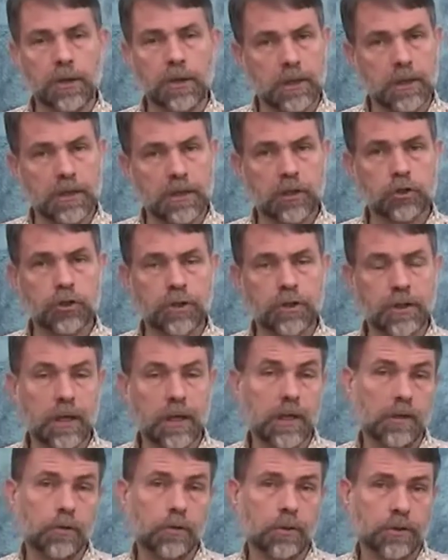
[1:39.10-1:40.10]
In addition to the
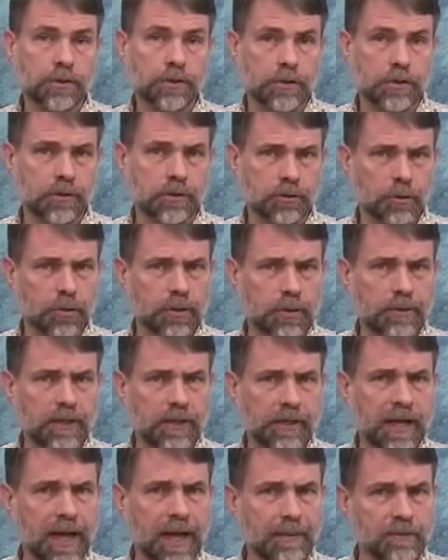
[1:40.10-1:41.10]
eight courses, there's going to be a
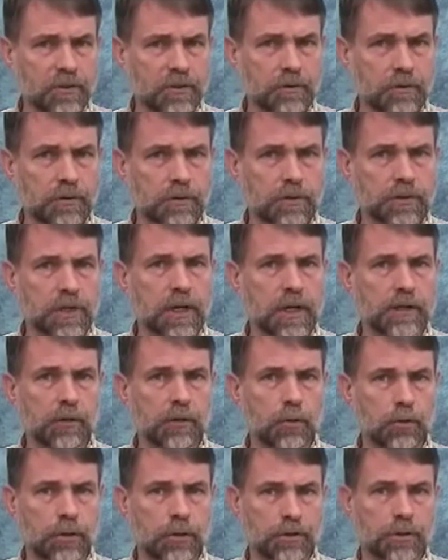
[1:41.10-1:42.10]
capstone design
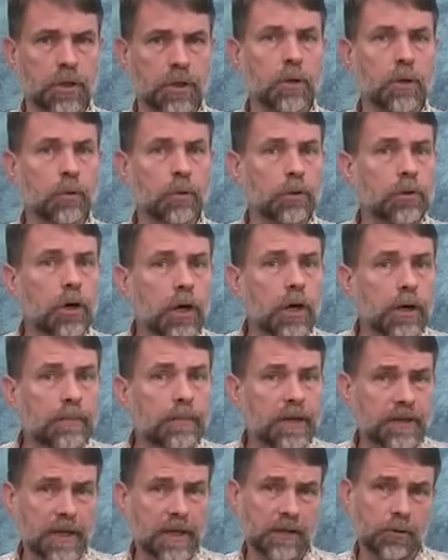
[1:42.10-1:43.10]
course. We'll talk
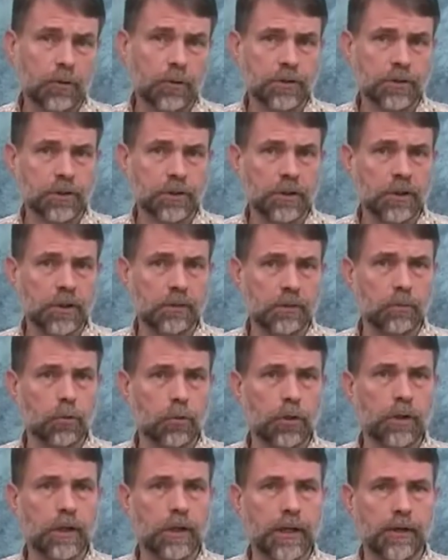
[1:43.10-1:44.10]
about that course a little
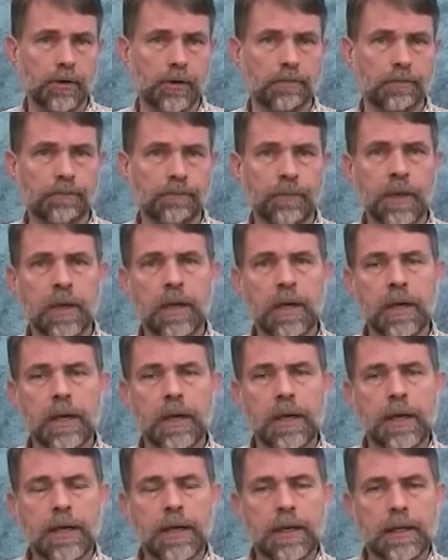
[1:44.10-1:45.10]
more later.
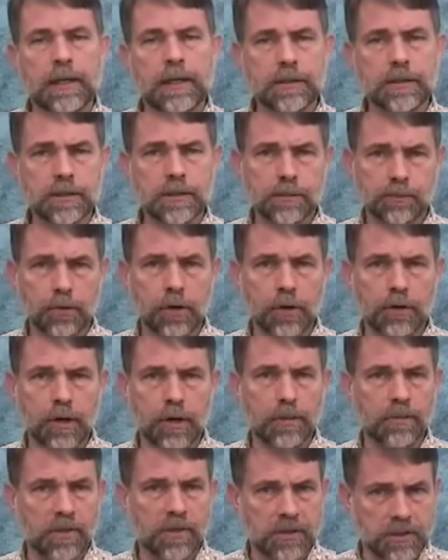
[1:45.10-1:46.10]
This is a
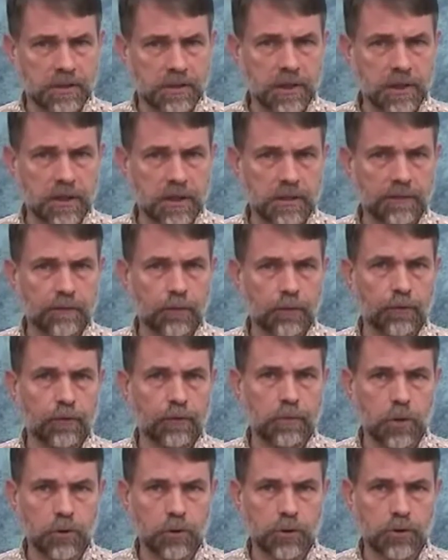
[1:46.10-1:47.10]
program that is intended for
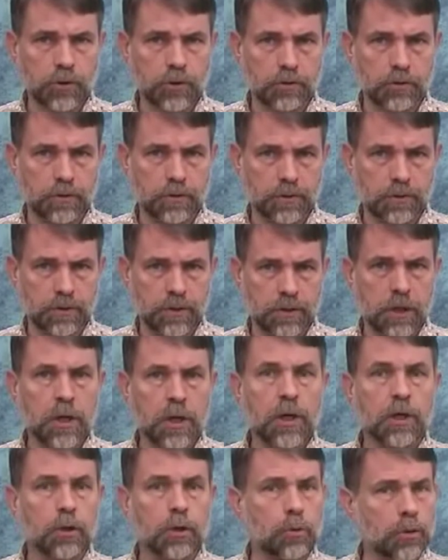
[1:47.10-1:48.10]
remote students.
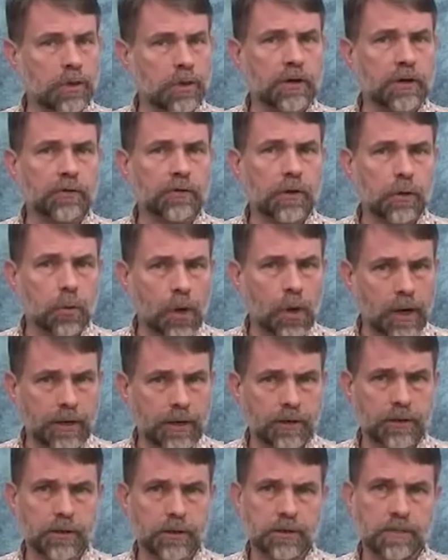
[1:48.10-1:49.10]
You are not
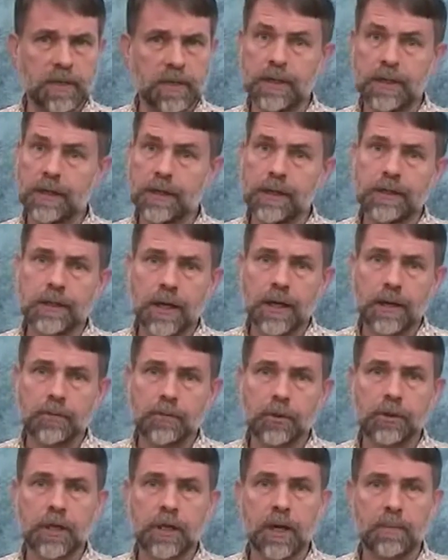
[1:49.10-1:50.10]
required to spend any time
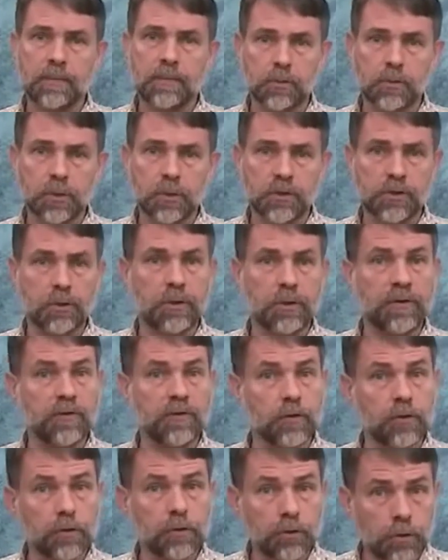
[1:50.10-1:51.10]
on campus
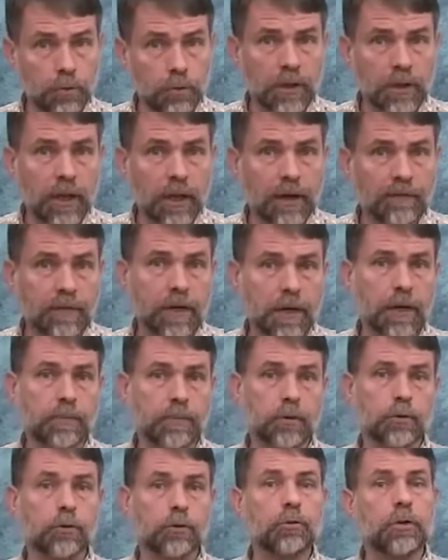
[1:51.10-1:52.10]
whatsoever, though you will have the
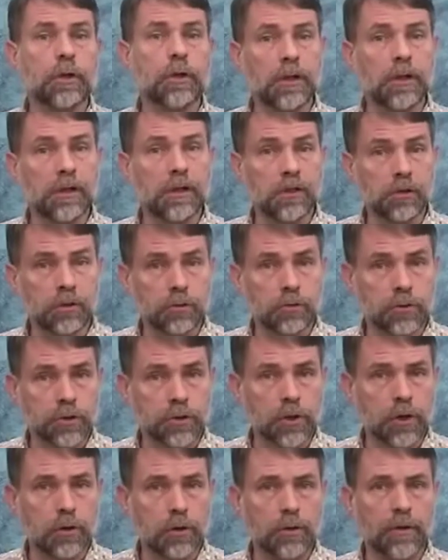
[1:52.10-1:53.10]
opportunity to do
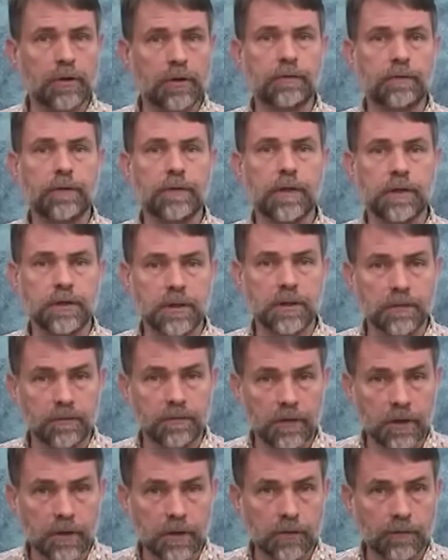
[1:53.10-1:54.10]
so if it is
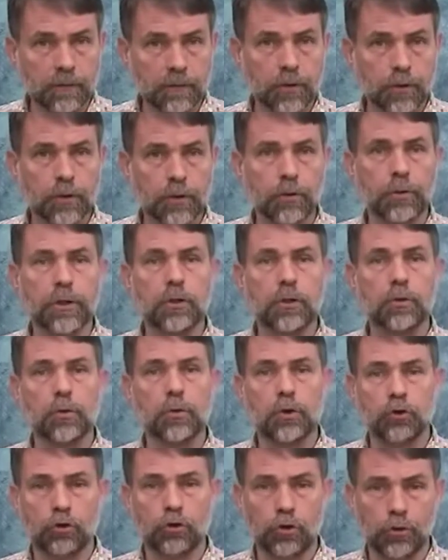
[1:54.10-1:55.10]
convenient for you and you
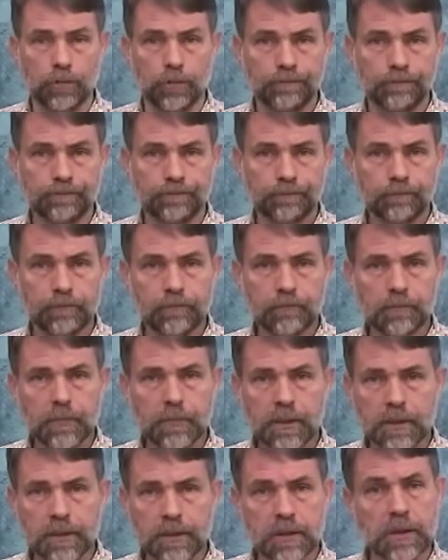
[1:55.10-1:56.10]
wish to.
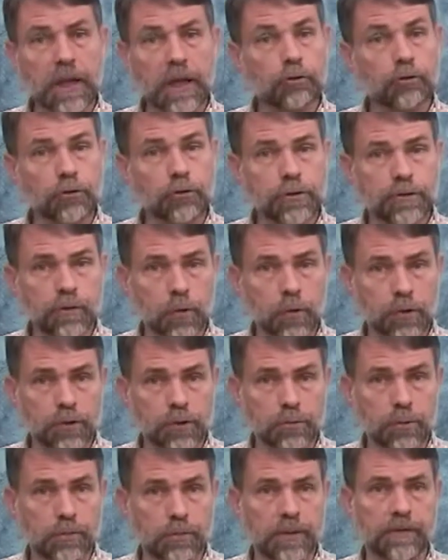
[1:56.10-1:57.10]
The lectures, of
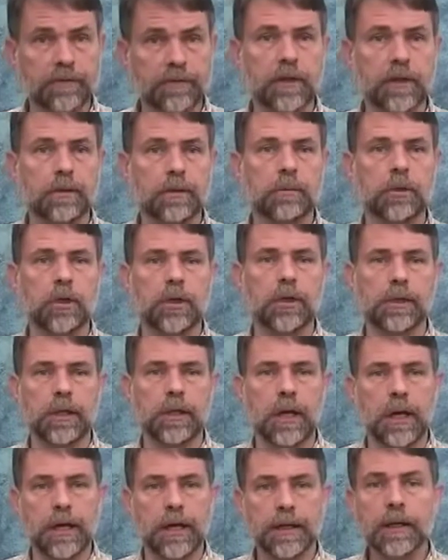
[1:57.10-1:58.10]
course, will be available
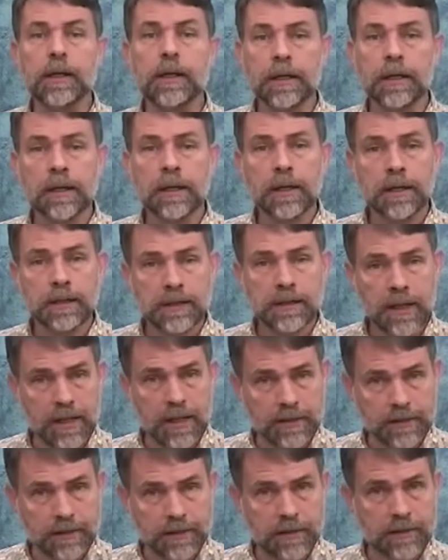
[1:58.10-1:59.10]
online.
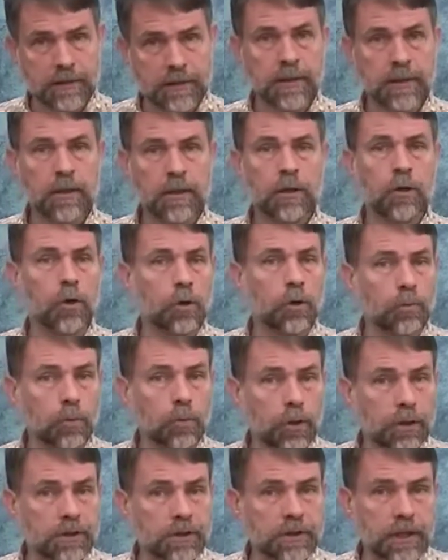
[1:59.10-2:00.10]
Tests,
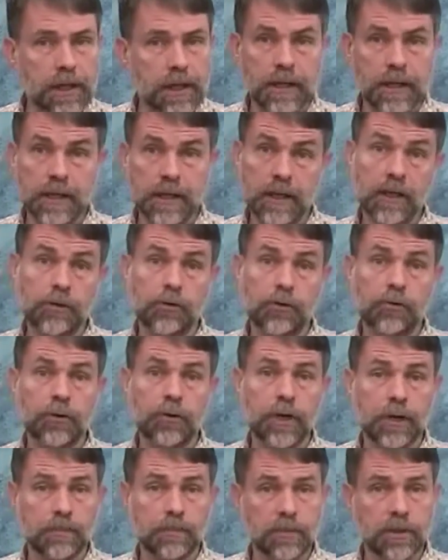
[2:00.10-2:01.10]
homeworks, and any other
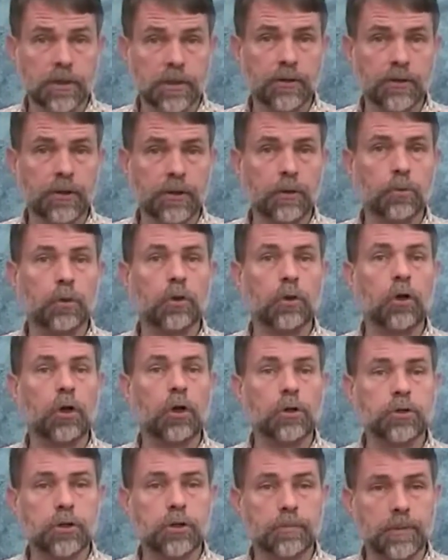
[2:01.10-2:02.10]
graded material will
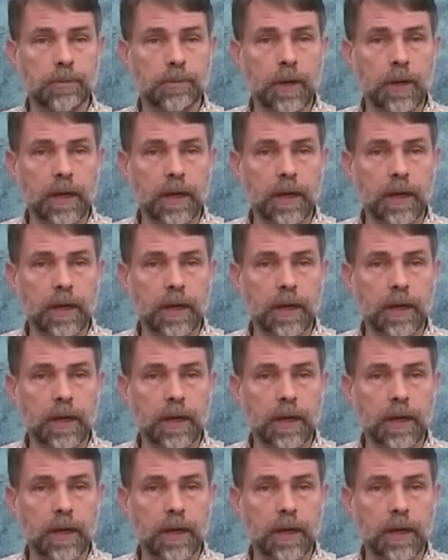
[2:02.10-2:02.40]
also be